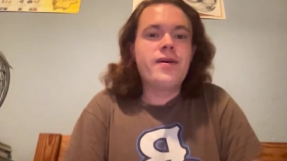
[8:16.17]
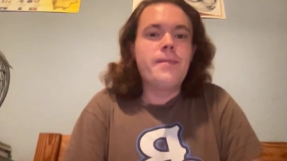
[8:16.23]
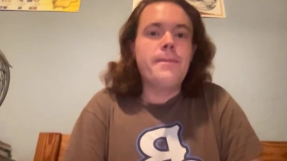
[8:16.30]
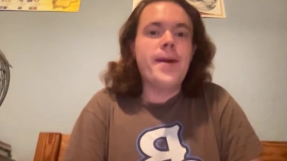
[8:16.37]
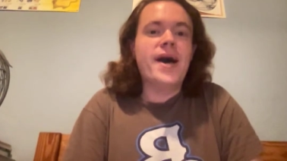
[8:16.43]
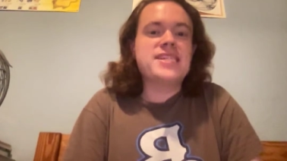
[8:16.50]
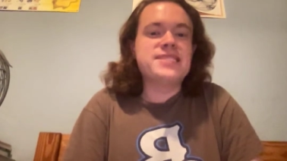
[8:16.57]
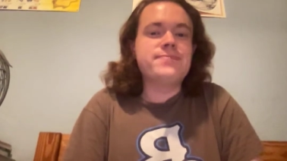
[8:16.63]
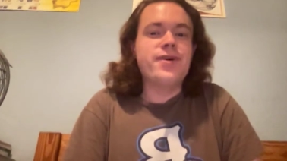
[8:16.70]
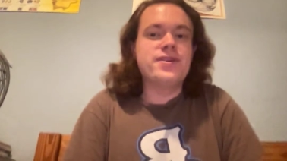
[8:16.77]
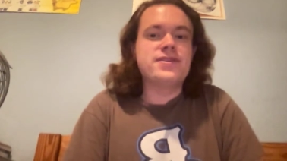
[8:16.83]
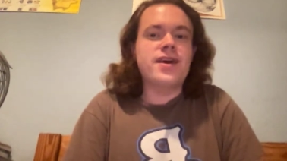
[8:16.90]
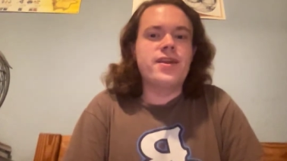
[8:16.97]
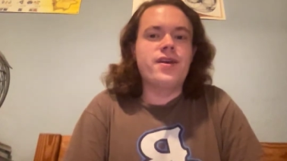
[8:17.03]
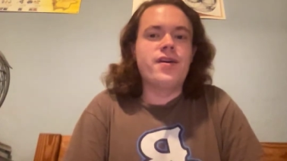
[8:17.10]
Mashima
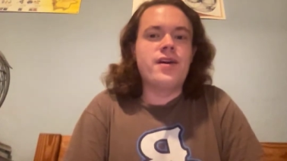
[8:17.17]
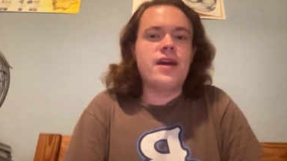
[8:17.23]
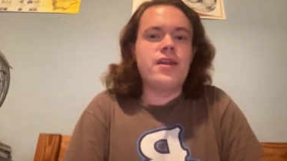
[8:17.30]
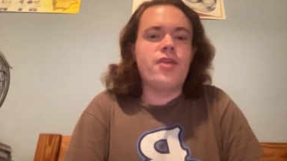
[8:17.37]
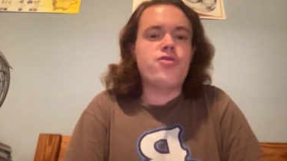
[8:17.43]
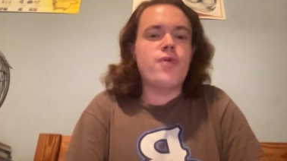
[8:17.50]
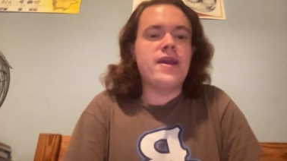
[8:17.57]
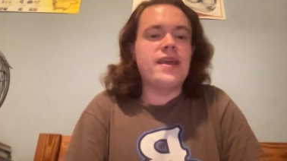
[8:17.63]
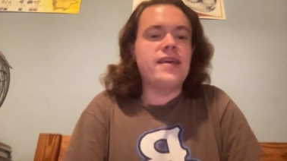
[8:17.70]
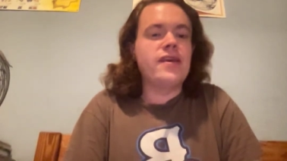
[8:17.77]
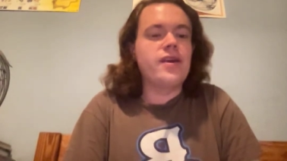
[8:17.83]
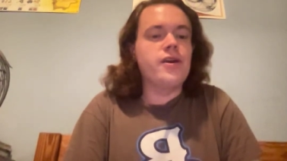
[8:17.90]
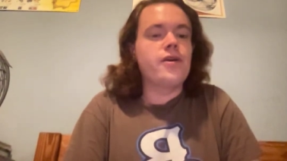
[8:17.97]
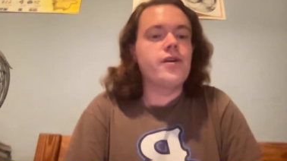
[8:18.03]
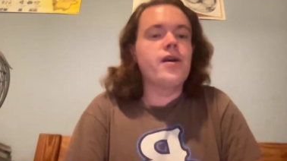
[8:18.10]
is kind of threading
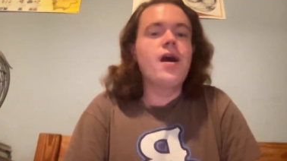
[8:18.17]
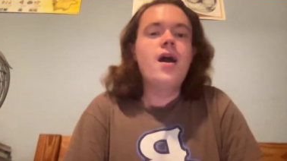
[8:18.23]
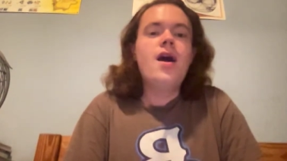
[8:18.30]
here.